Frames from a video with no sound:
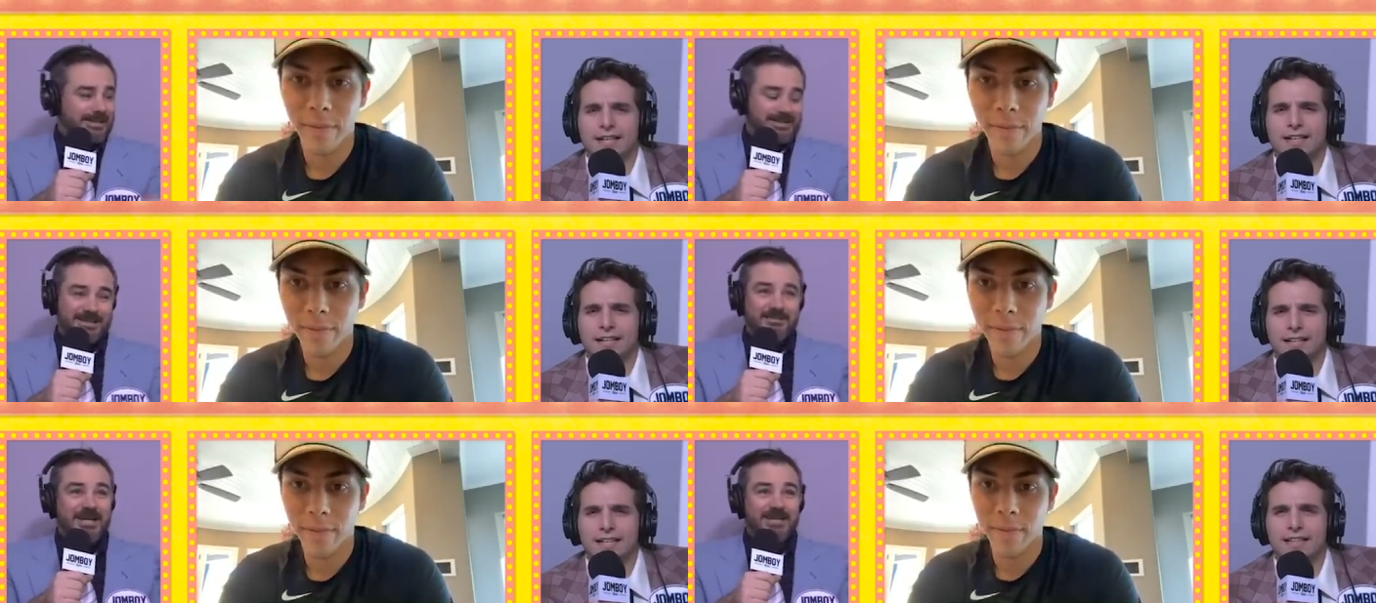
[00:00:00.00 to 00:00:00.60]
Speaker 1: like,
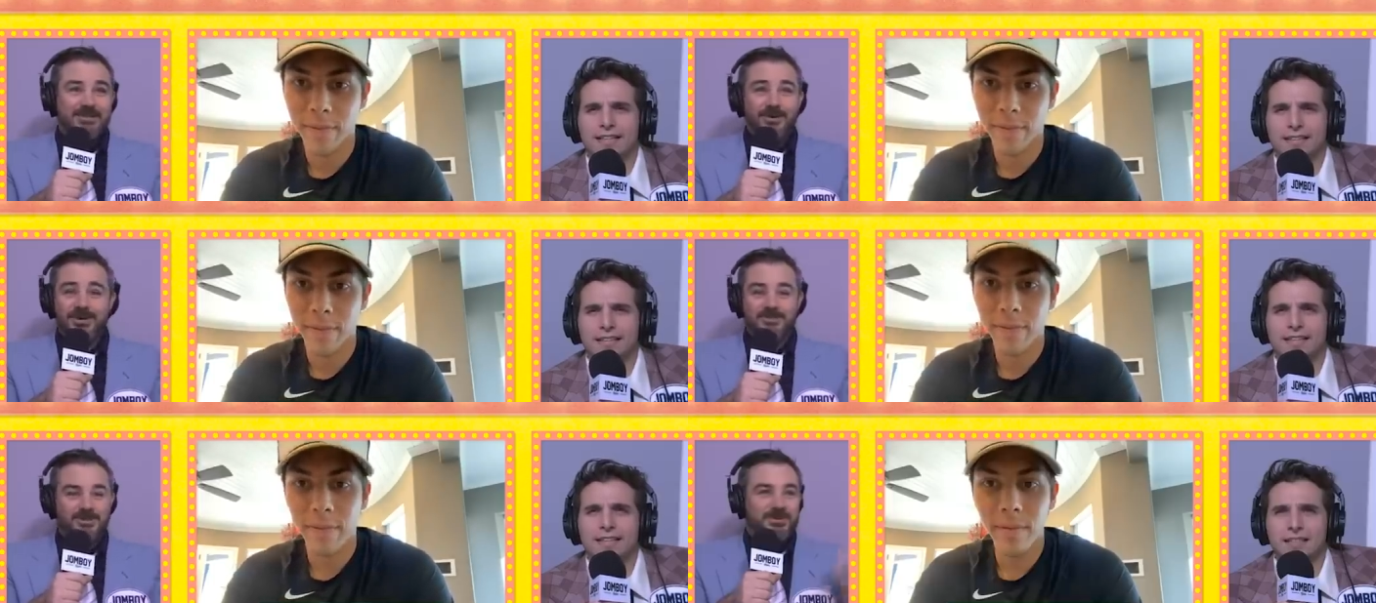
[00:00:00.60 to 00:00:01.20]
this is my
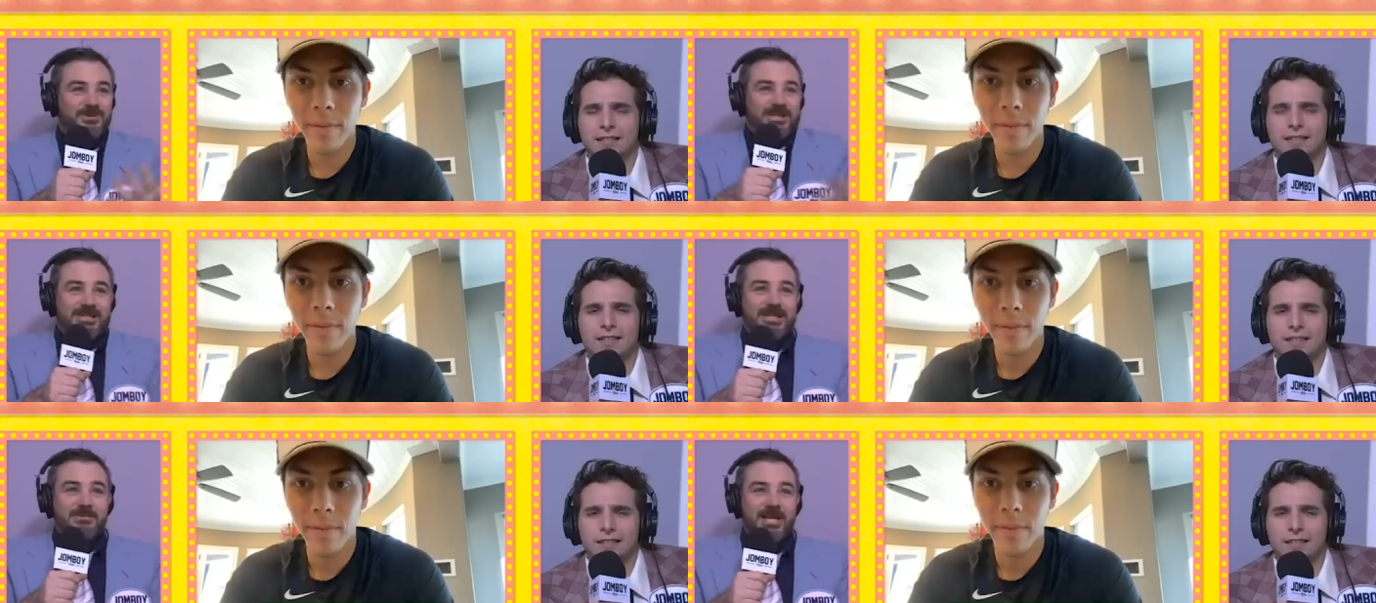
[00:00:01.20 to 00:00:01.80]
dorm room. You don't
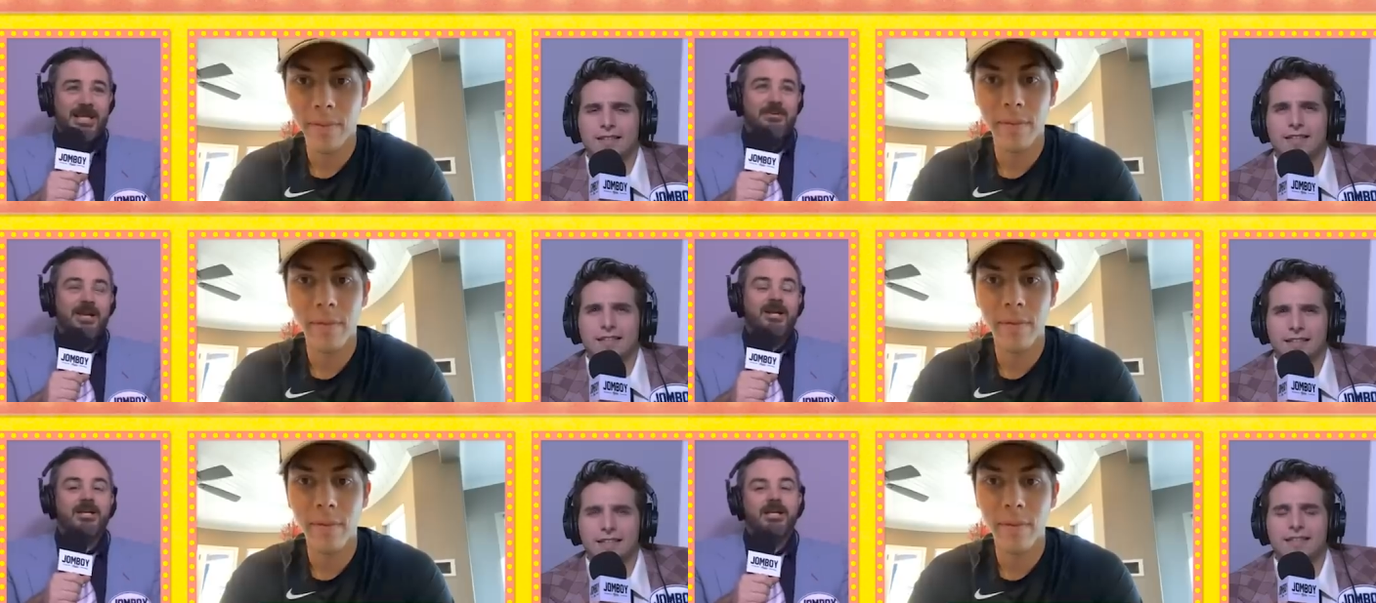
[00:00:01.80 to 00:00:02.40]
need to take me
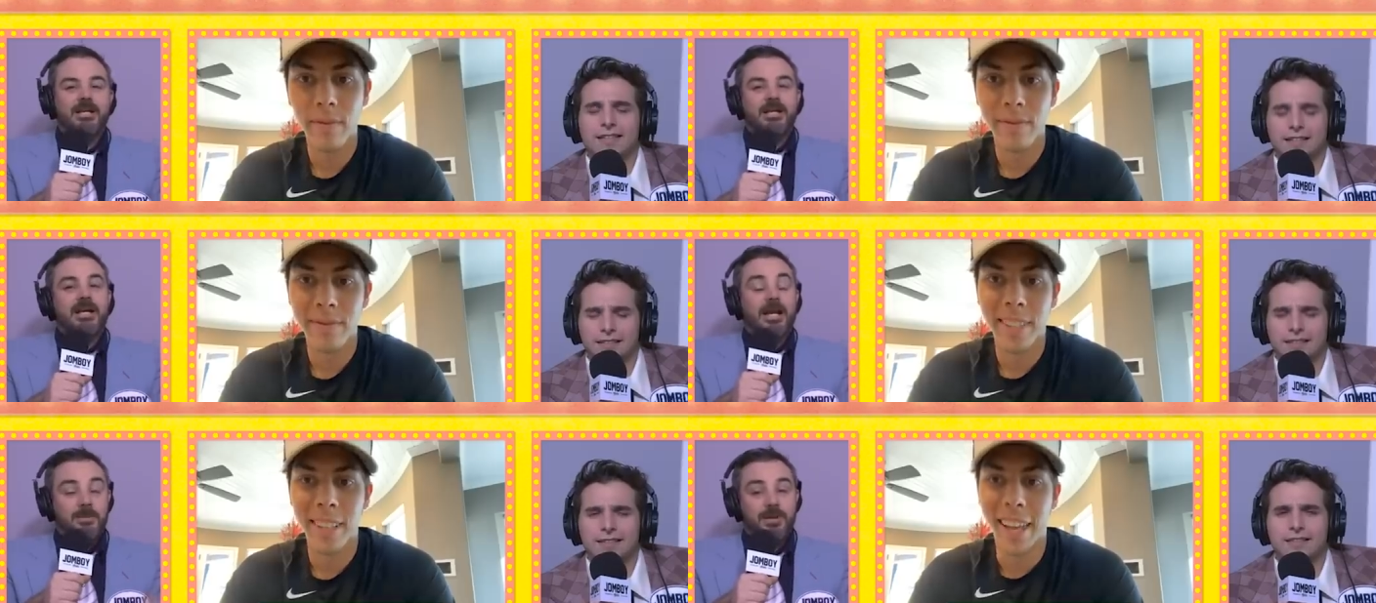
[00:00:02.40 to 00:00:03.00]
anywhere.
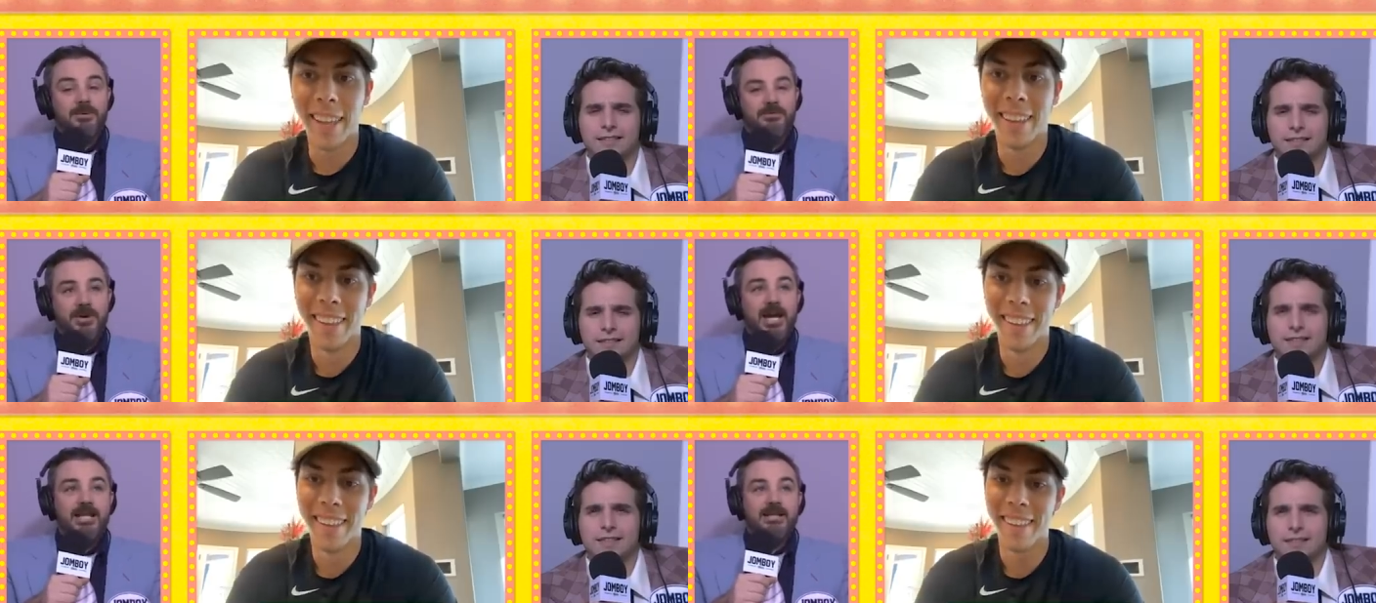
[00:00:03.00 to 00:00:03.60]
And I put up a
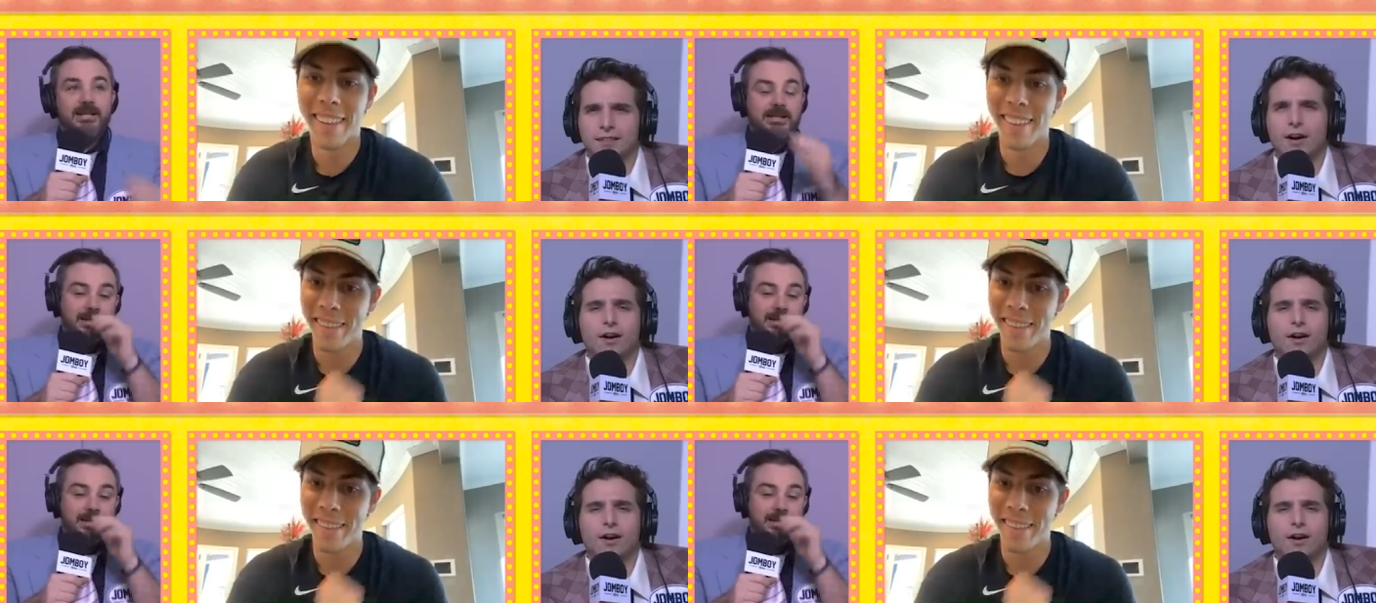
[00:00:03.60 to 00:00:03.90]
fight.